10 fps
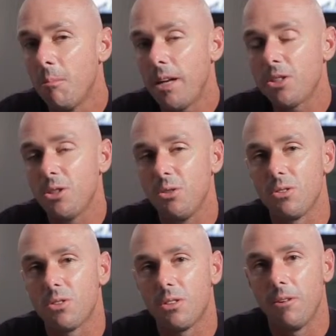My
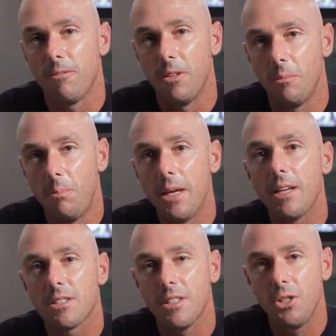students, the, the
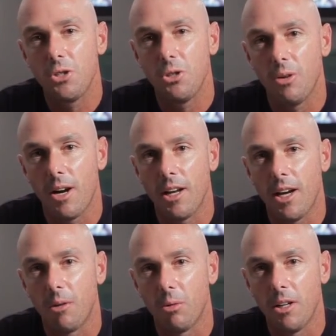biggest issue I,
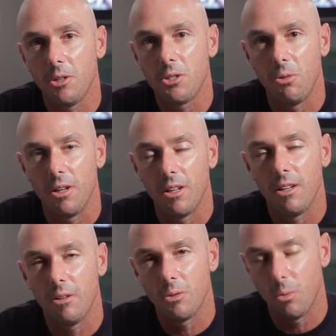I run into it
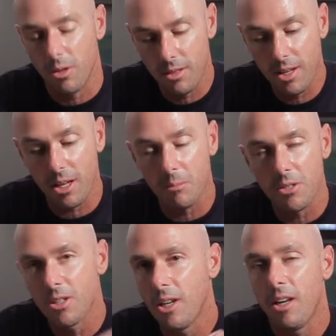with them
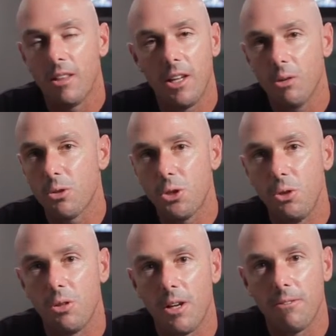is they don't
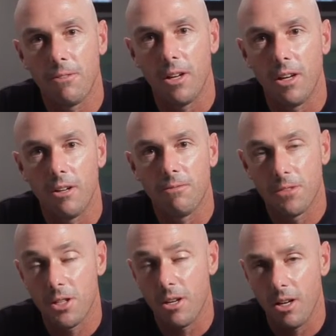shoot enough uh,
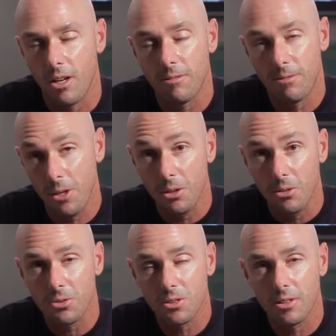photo, uh,
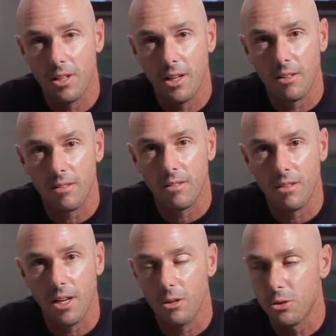photos. They,
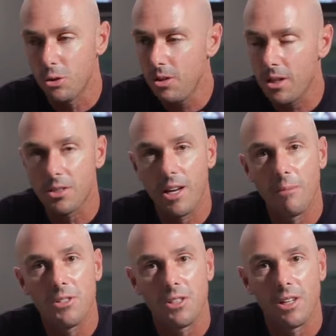they'll do the
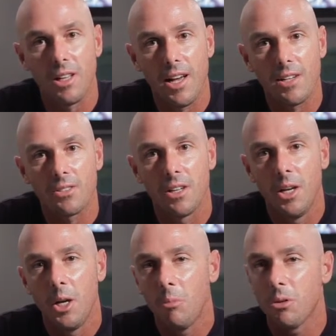assignments in class
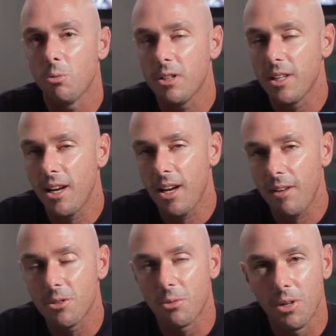but what they
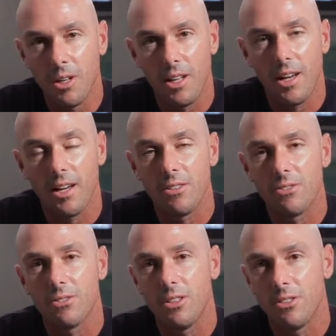have to
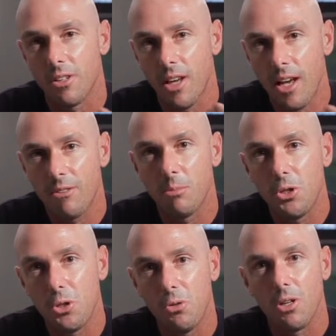realize is they have to be
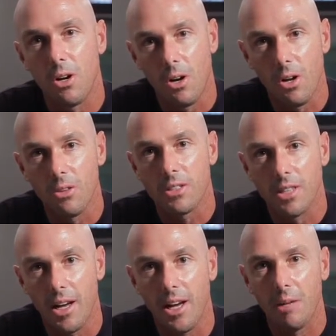shooting all the
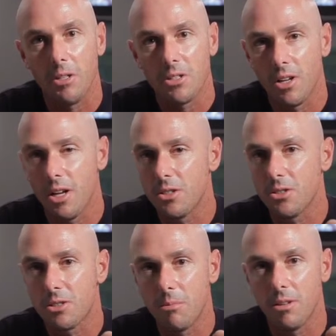time. It's not
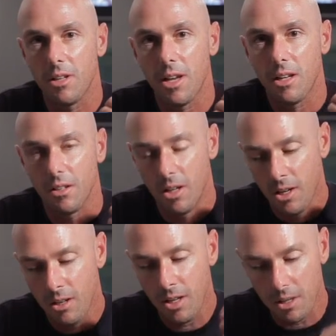just something they can,
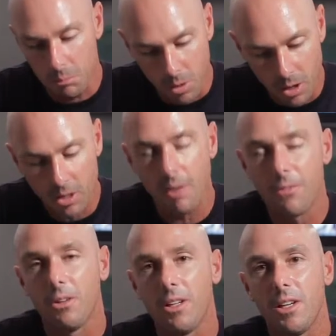they can mark off
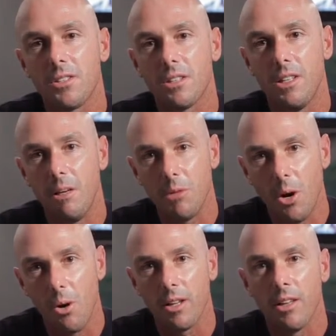their list and keep
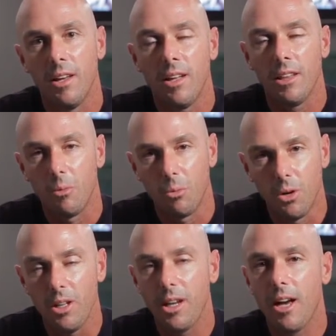going. They
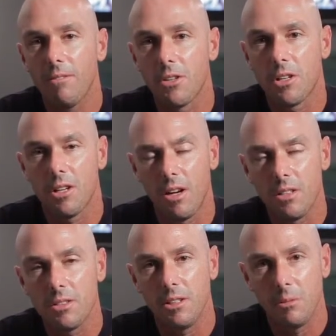really have to
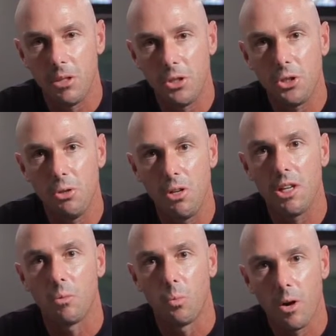constantly be
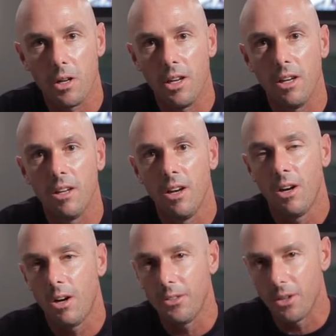shooting and working
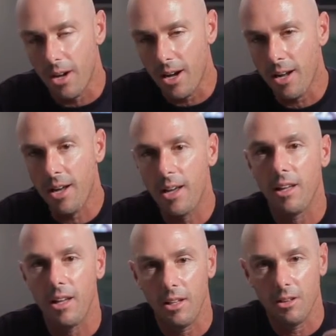on their eye
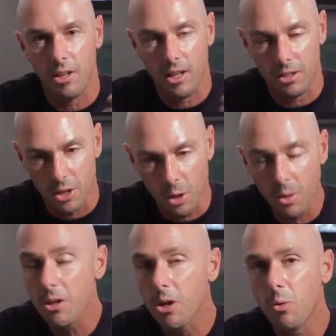and, and
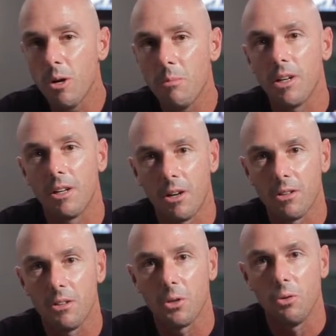knowing their equipment and
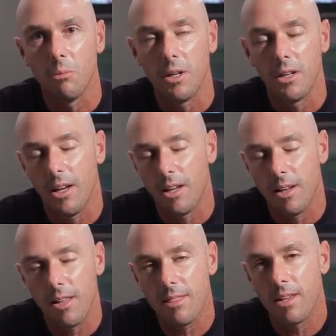learning their equipment. And
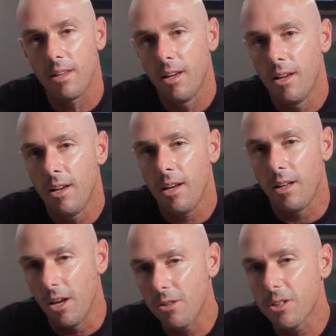I think
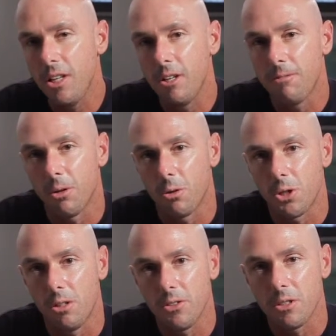another key to
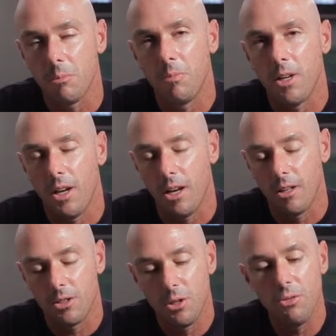photojournalism,
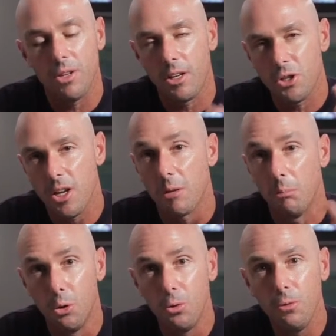uh, two things. You got to
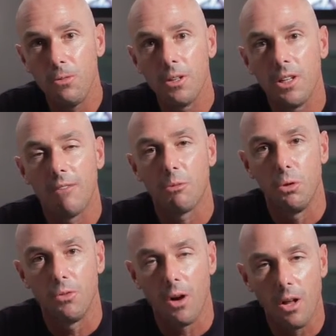move. You have to
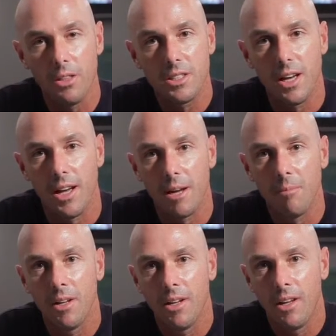move all the
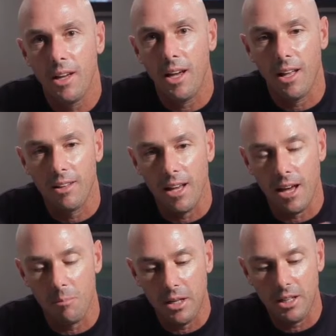time. And
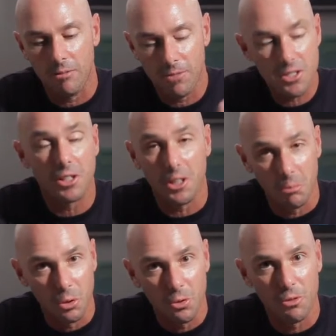I mean physically
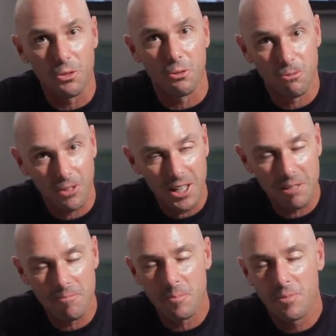move with your
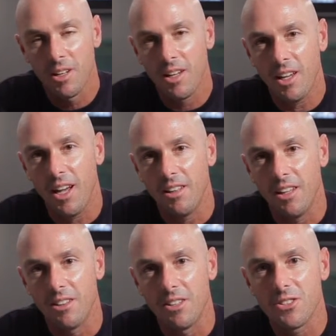feet. And
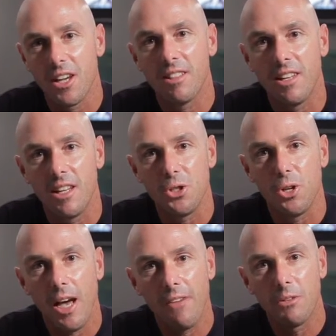then the second thing is
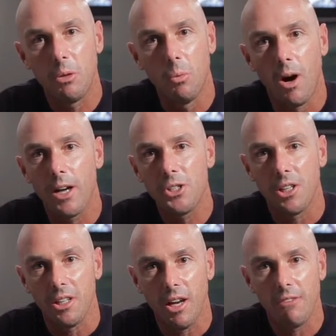you have to be
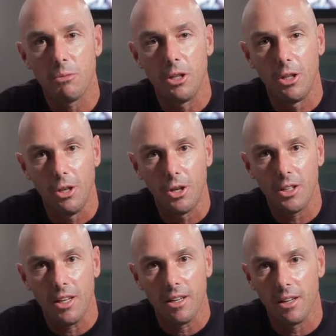watching. You have to be
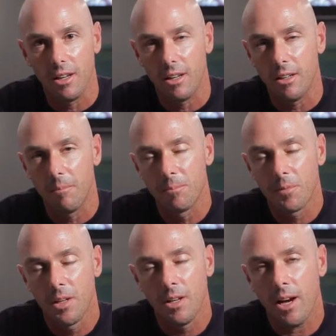looking. Uh,
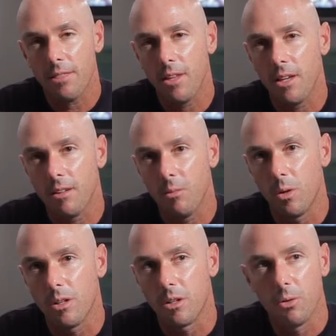I think
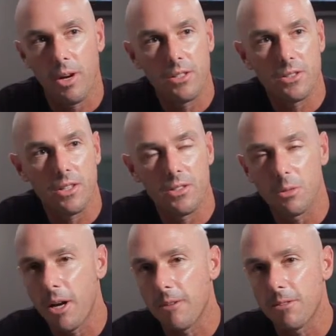one of the greatest things
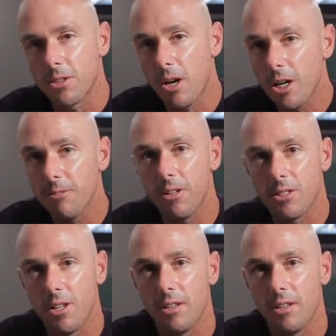about photography is not